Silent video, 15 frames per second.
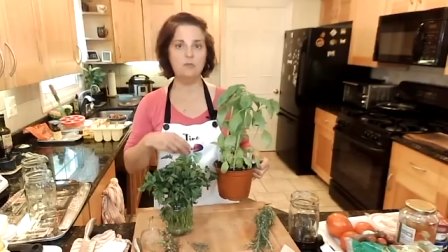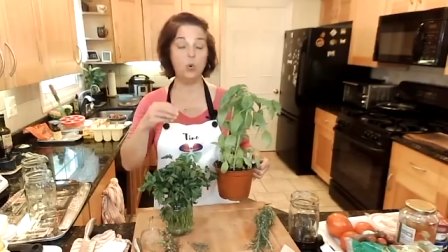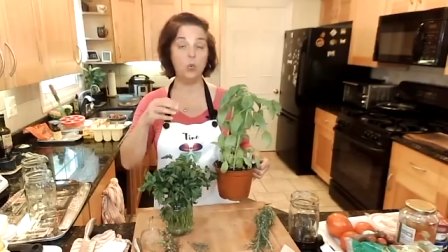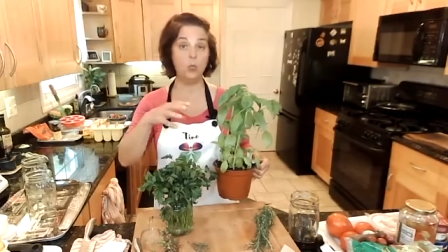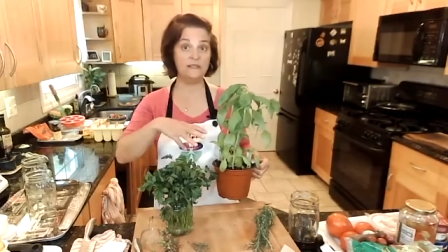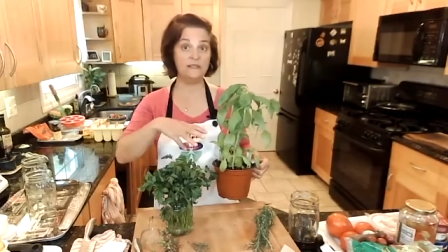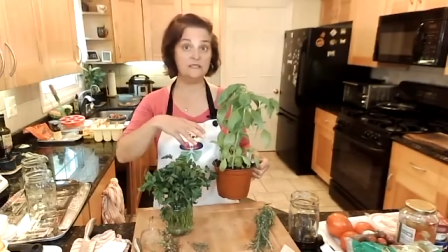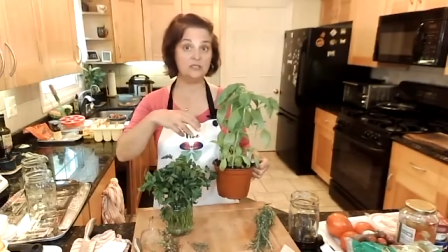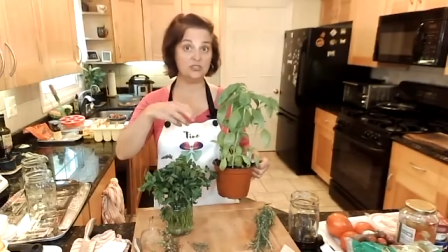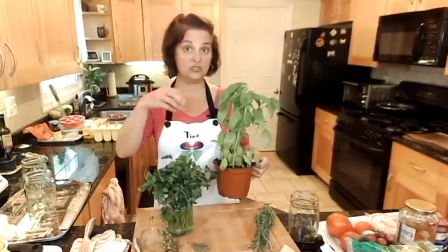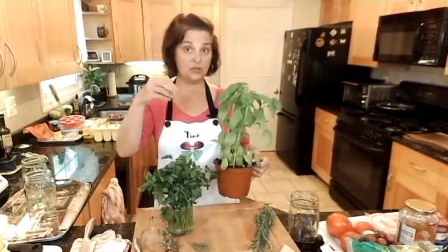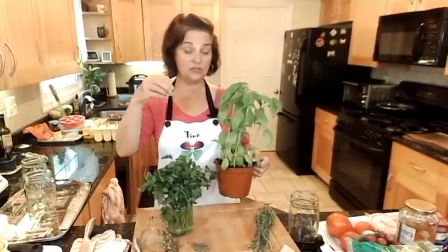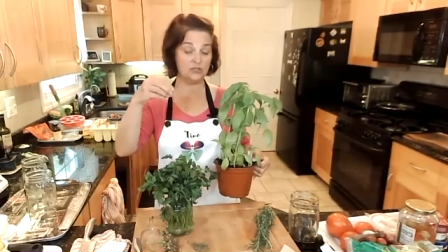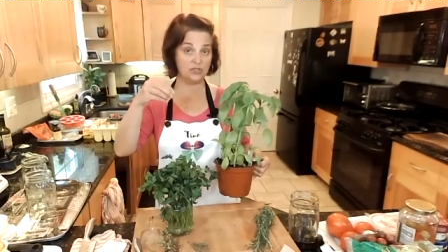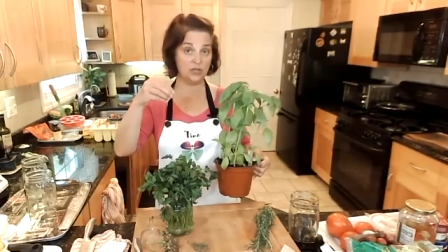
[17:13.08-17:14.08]
Once it
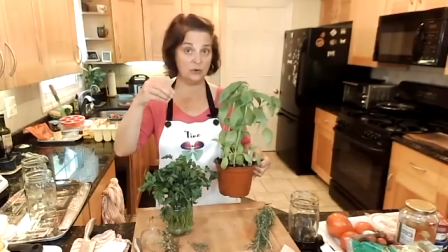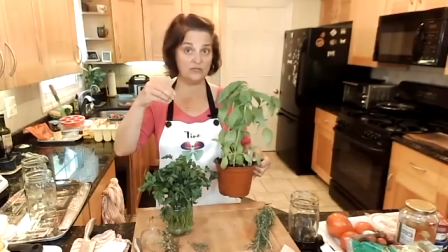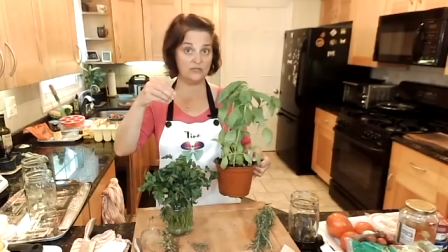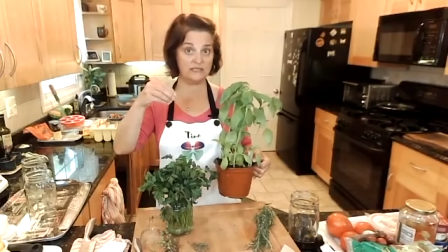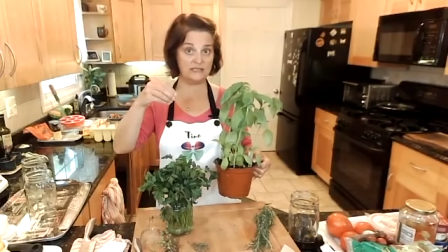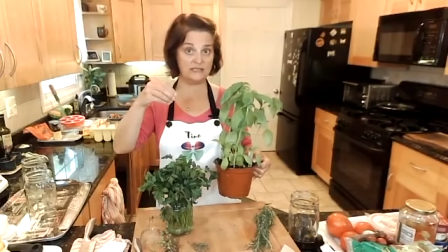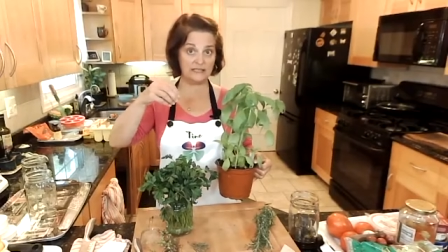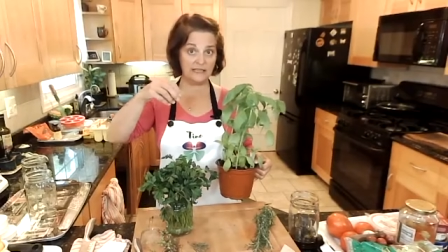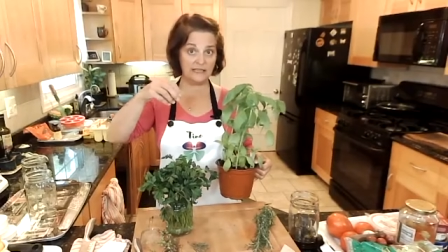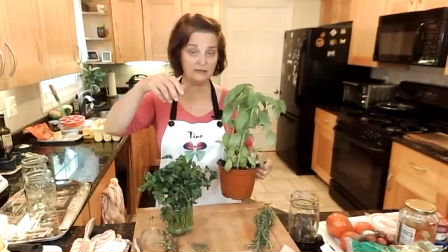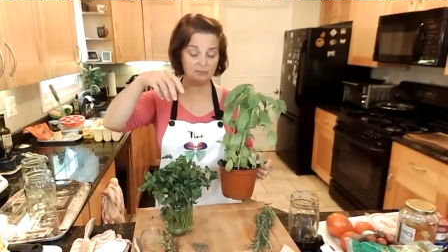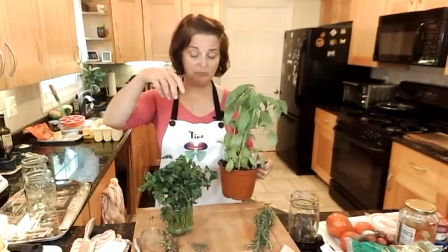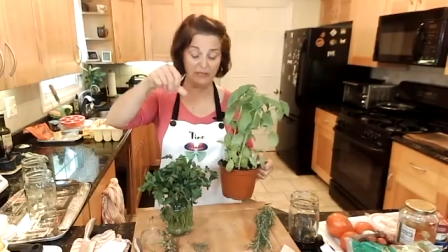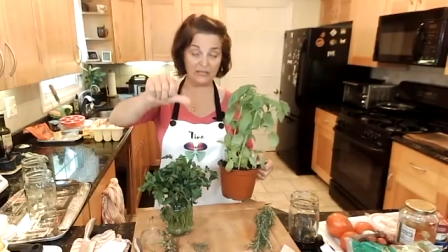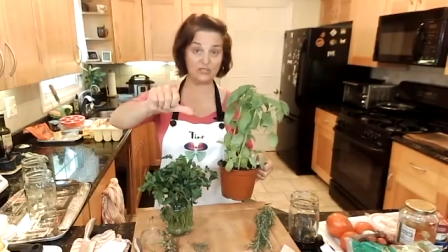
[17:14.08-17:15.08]
starts going to
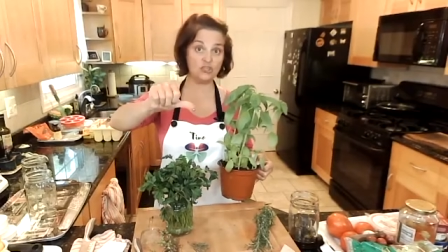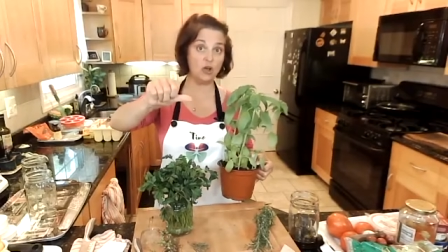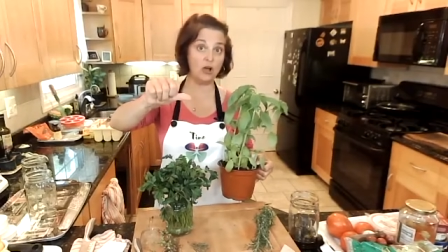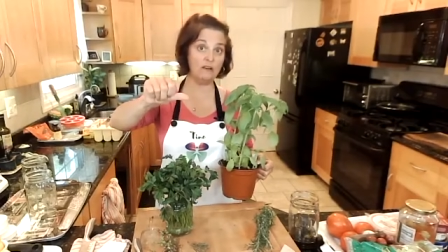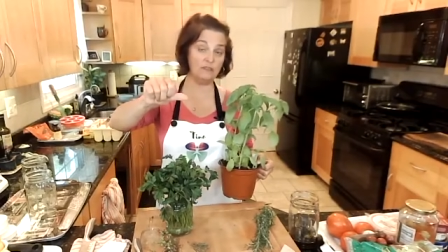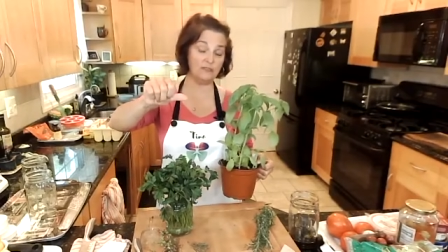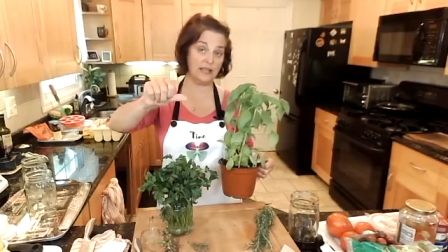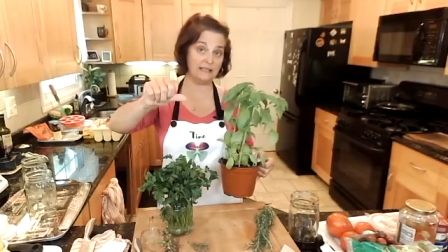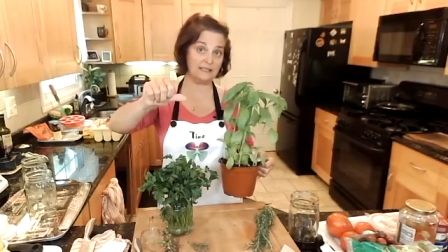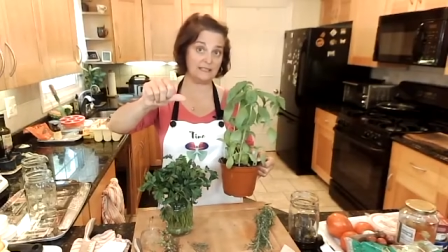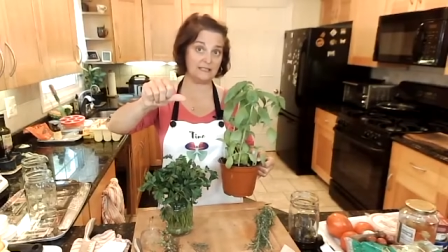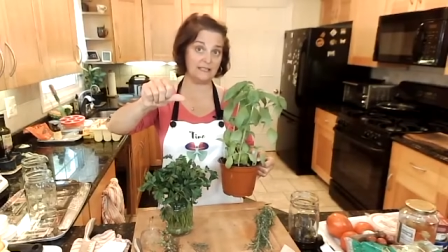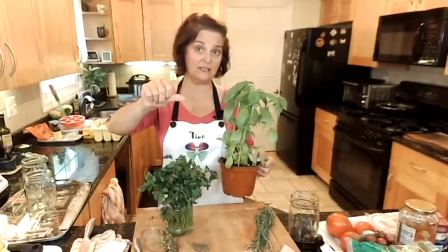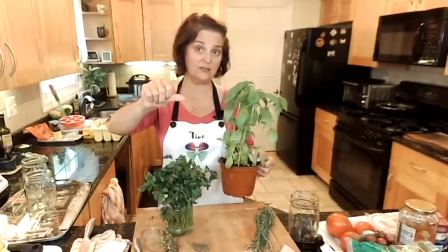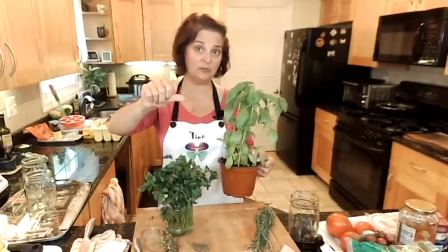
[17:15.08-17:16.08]
seed, pinch off that
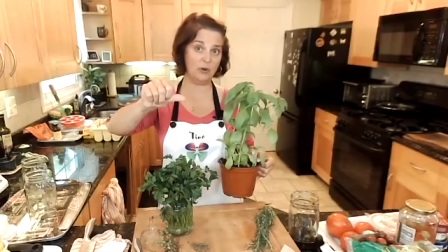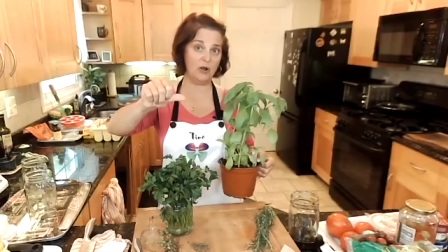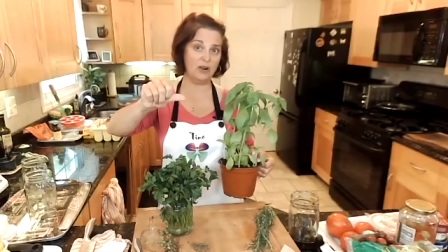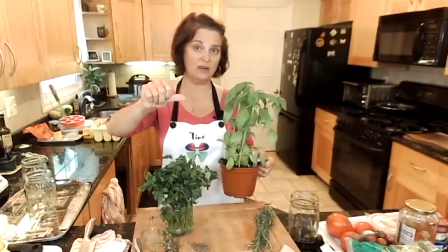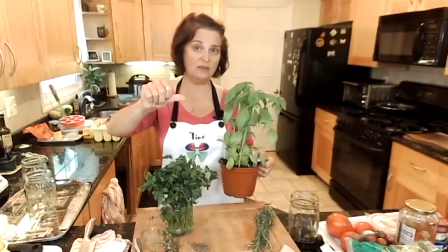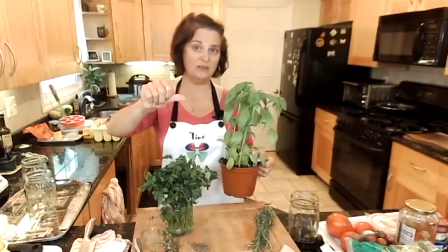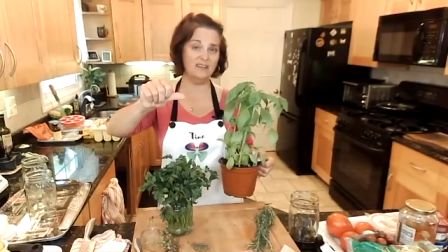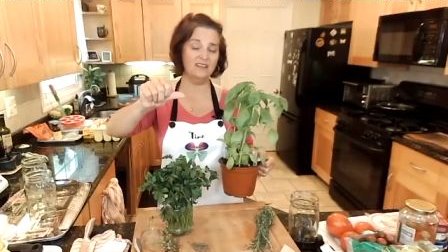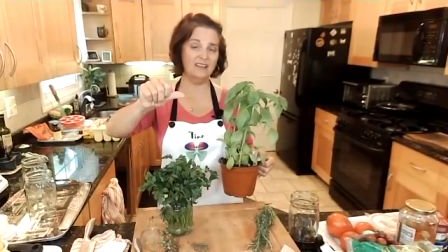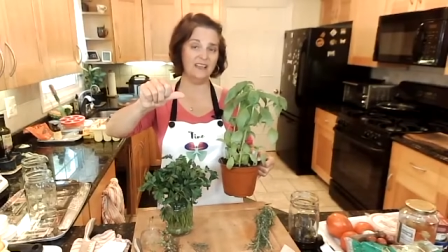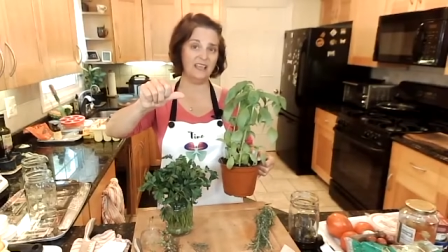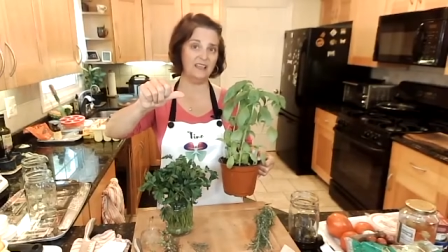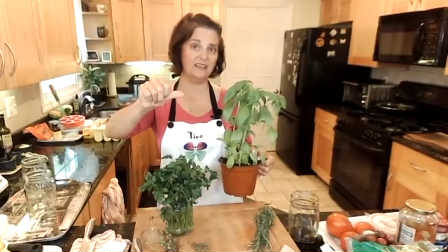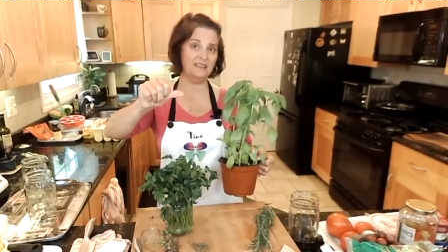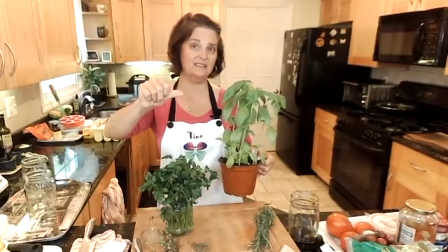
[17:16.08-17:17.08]
seed part,
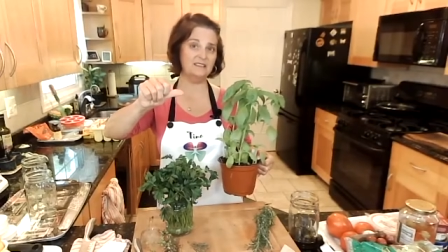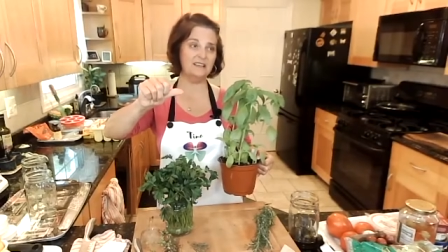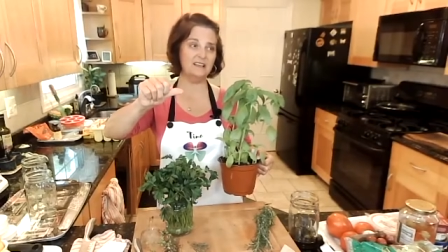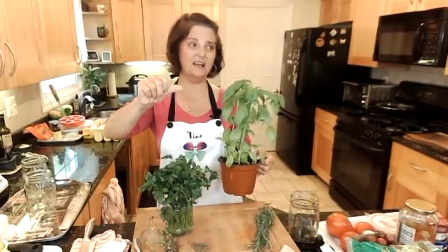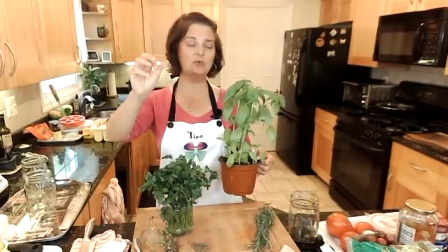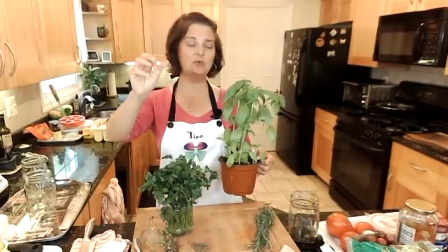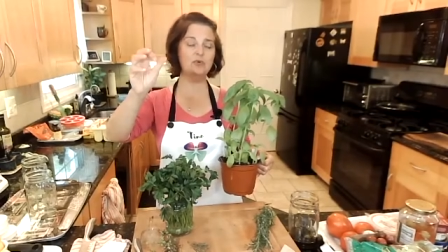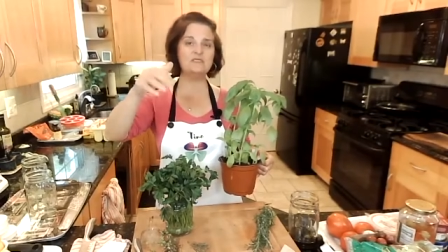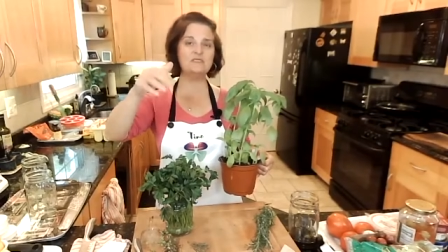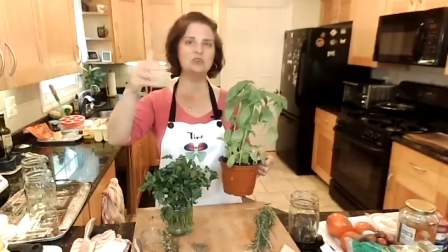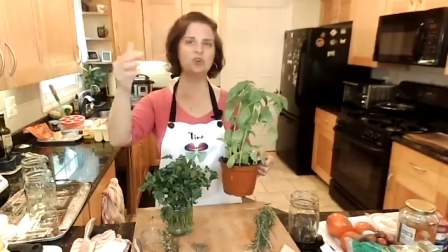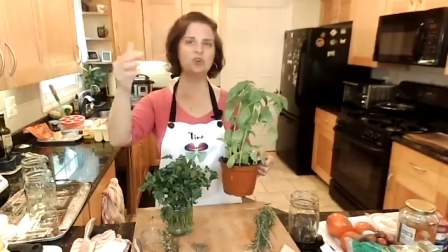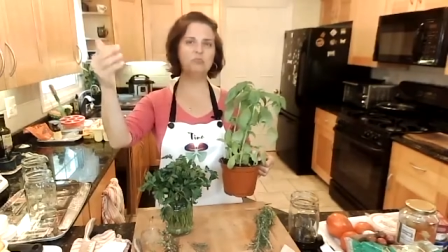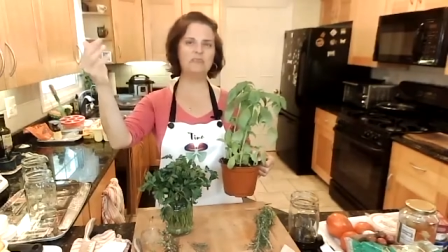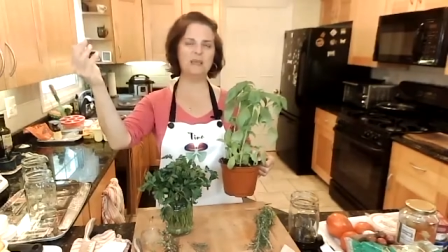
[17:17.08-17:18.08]
and otherwise
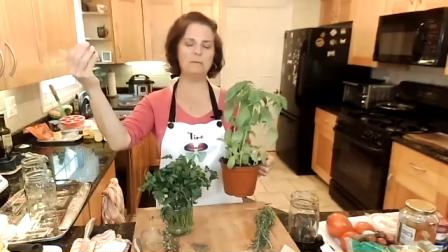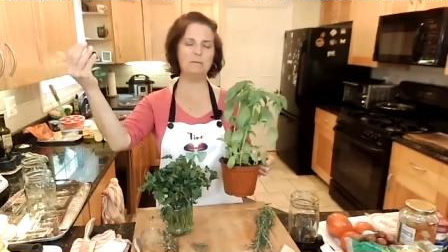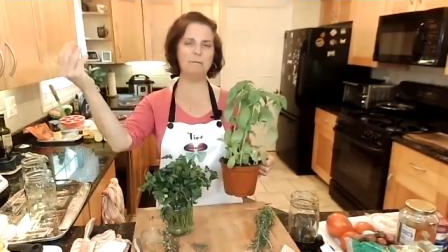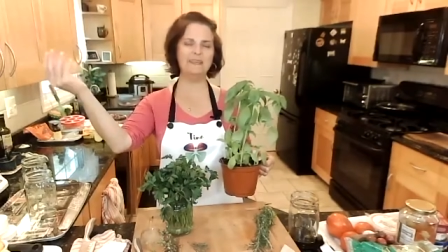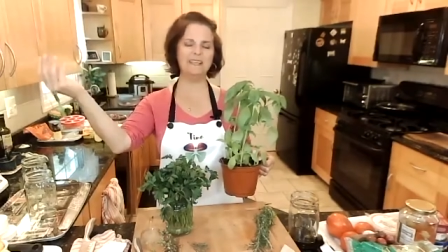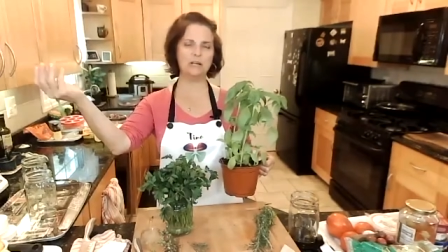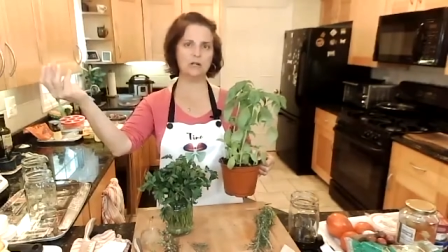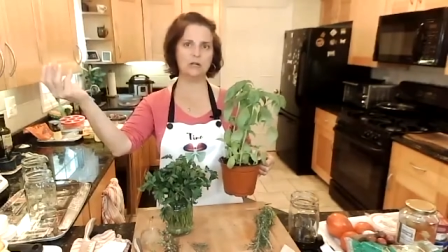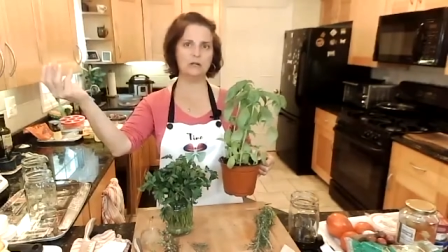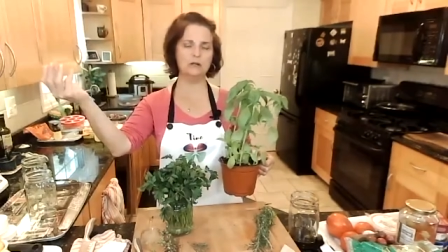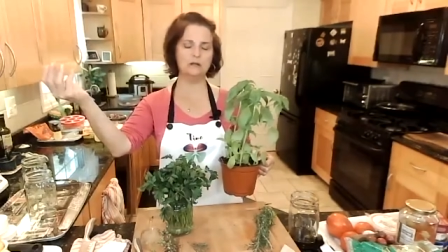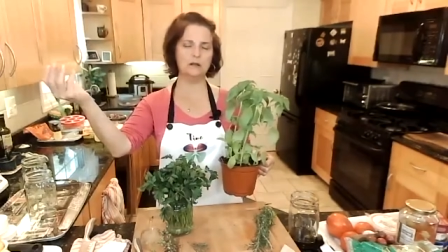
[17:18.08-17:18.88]
it'll get bitter.